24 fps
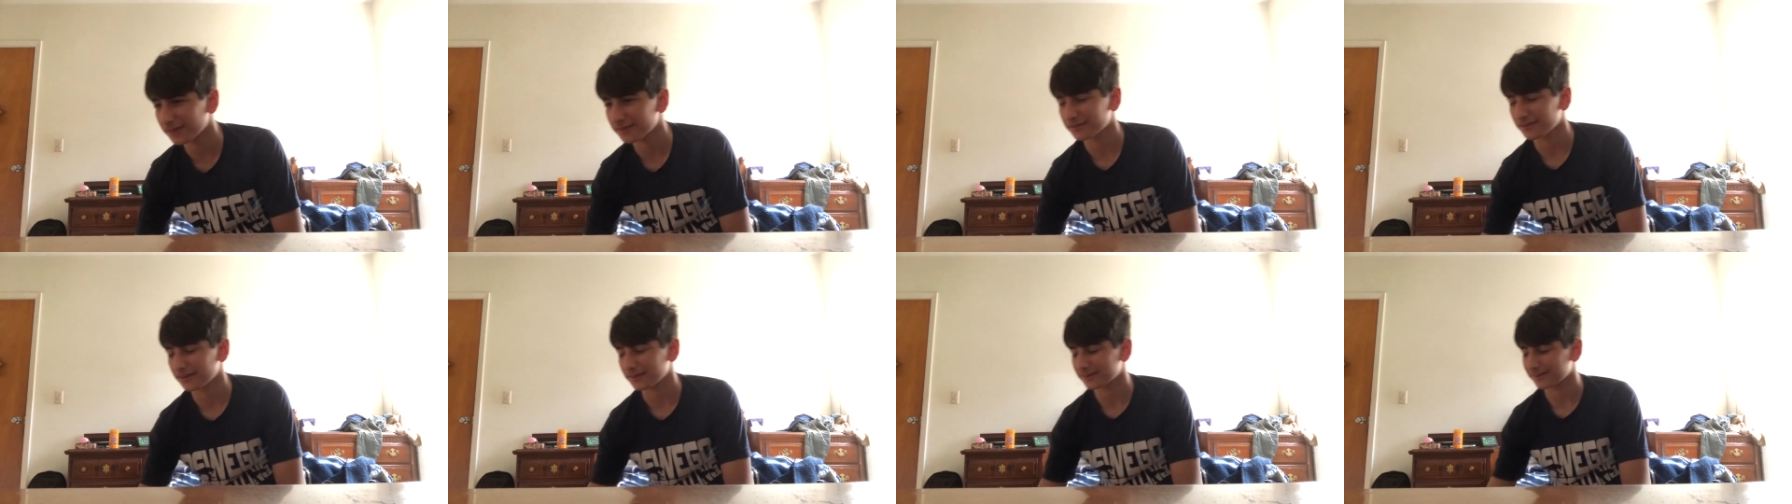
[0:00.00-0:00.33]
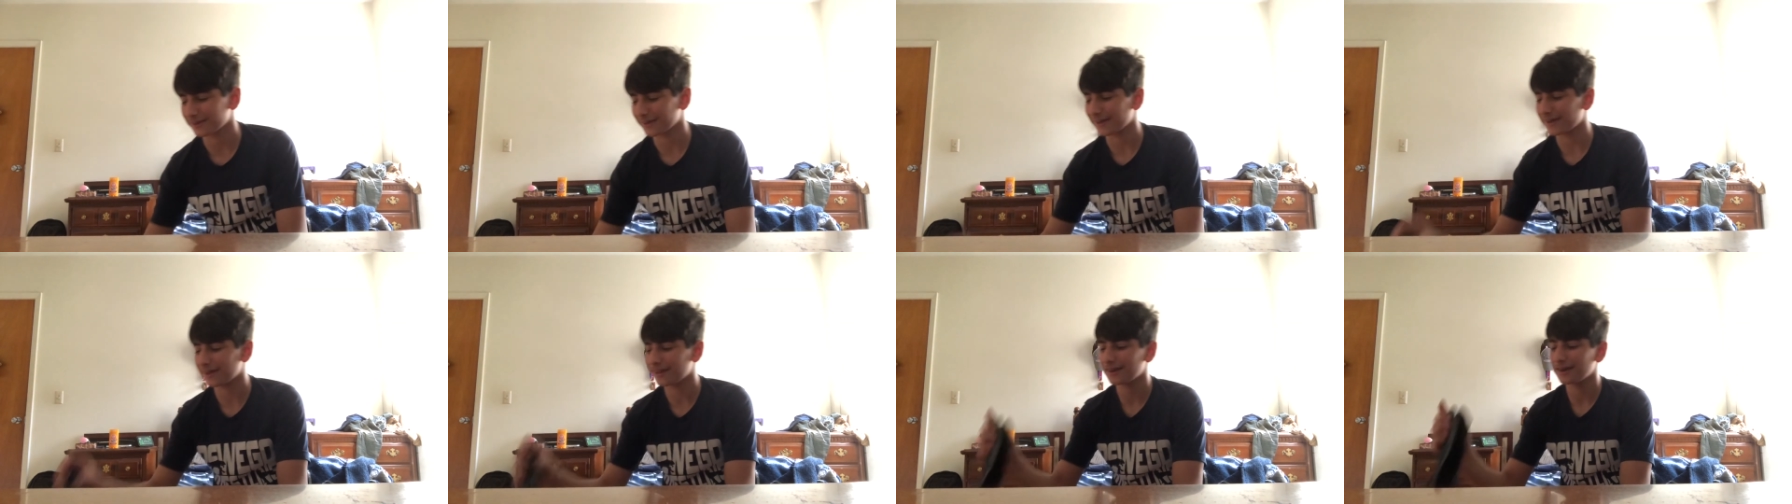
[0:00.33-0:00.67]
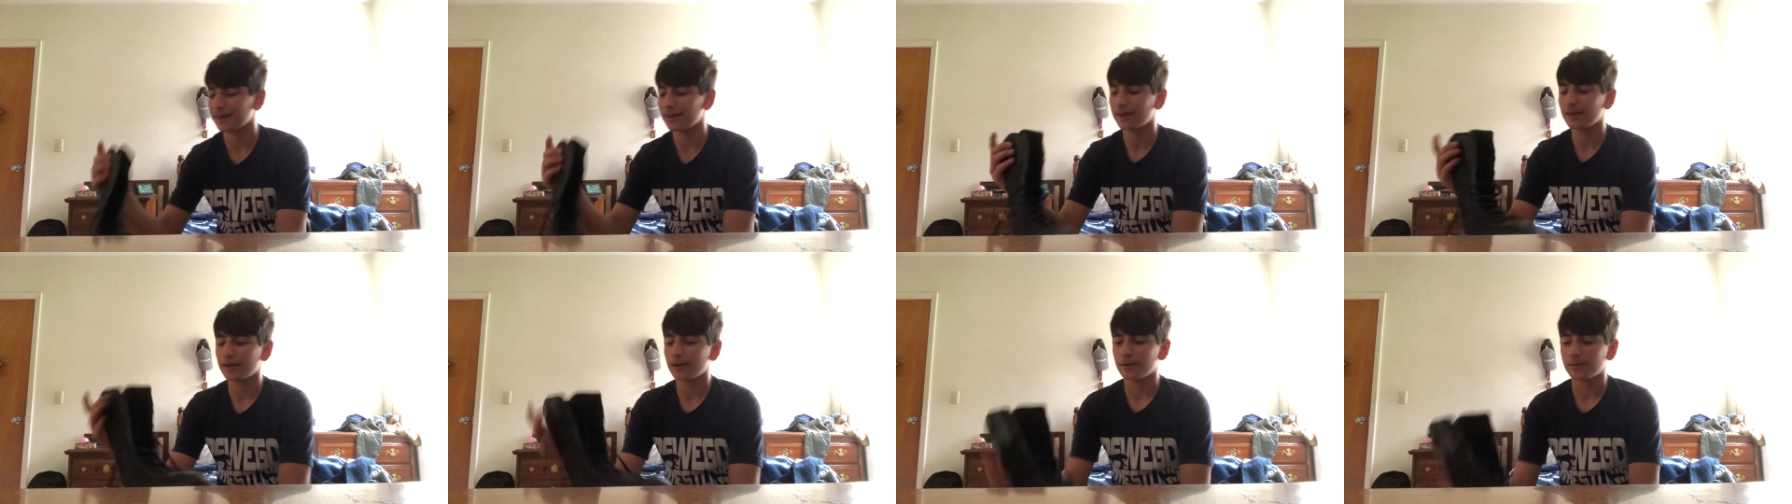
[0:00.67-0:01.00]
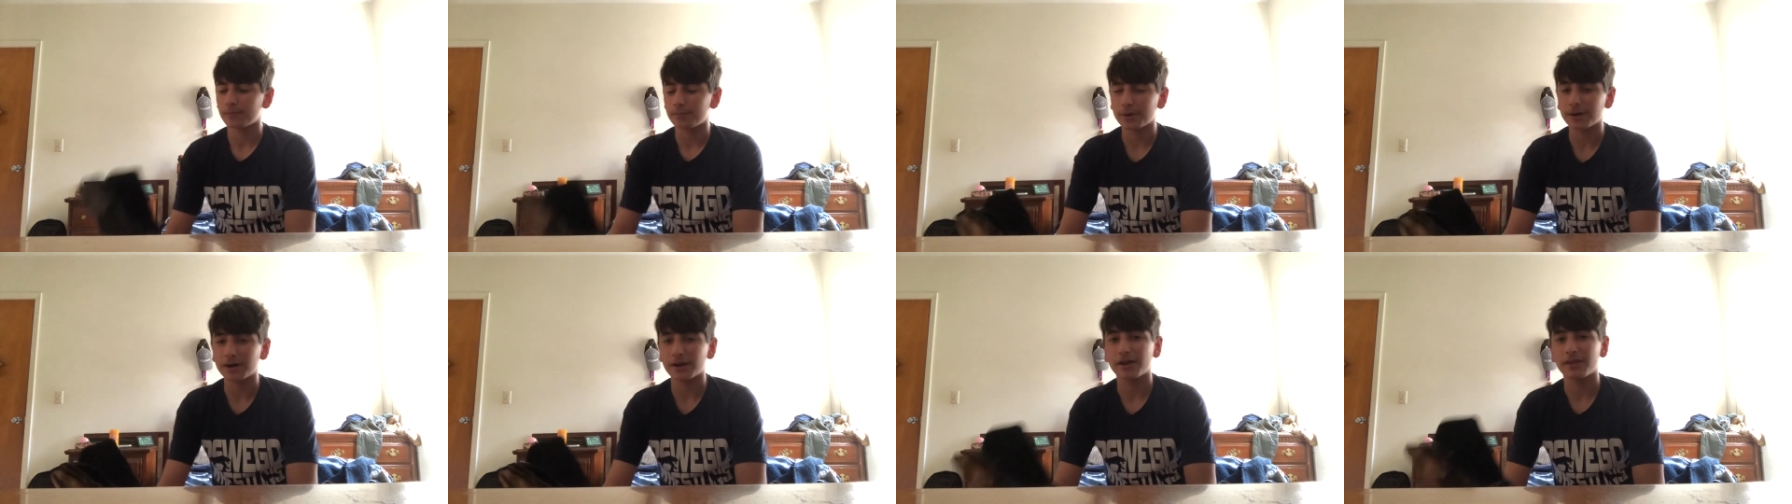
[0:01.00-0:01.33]
like that.
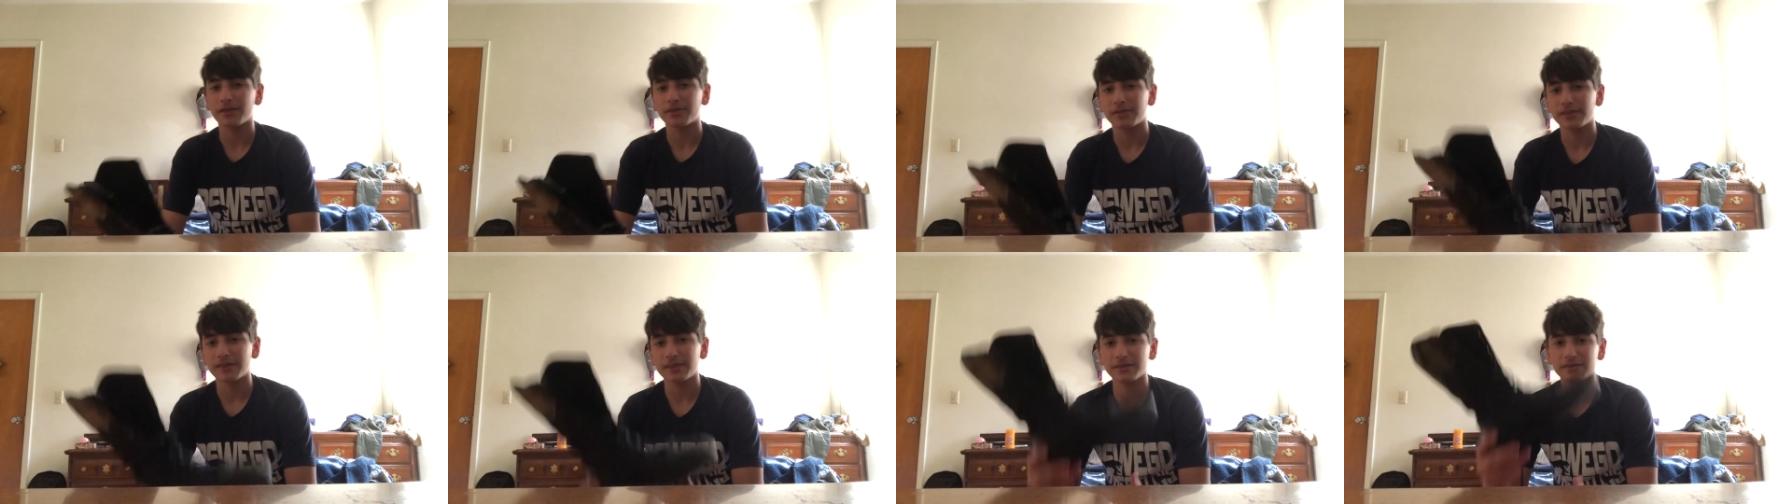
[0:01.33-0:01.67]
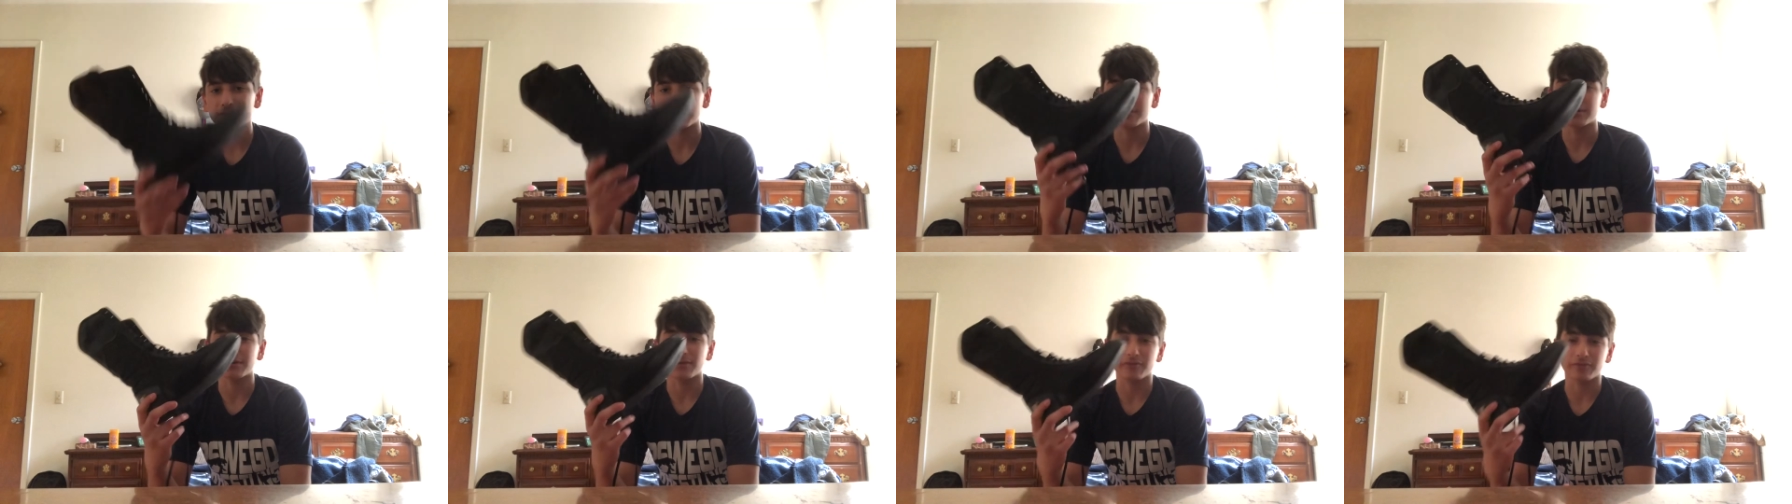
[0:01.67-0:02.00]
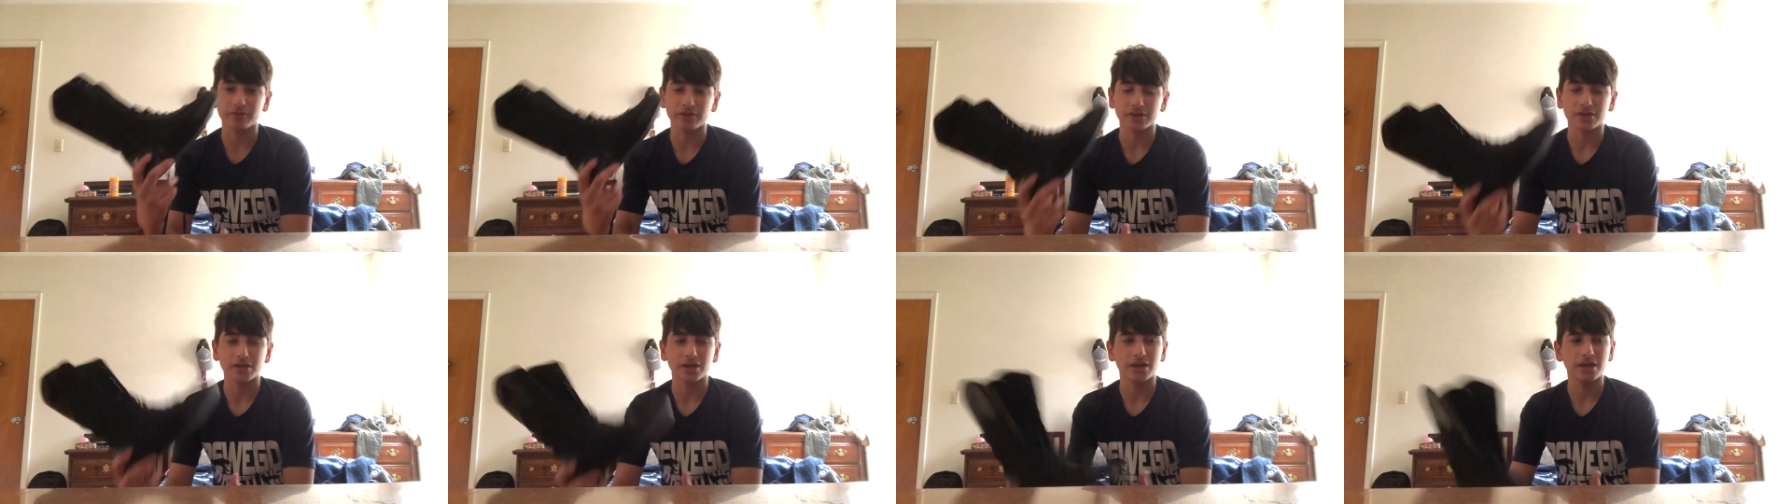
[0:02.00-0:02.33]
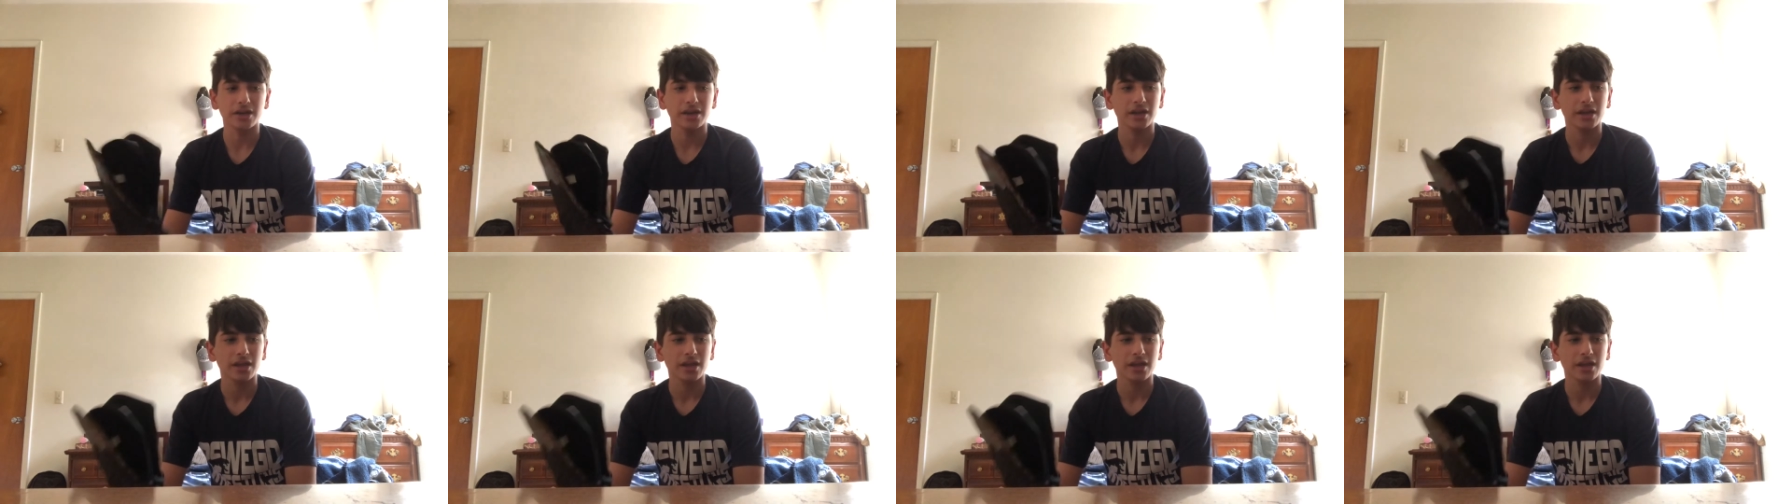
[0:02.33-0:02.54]
But these are definitely good.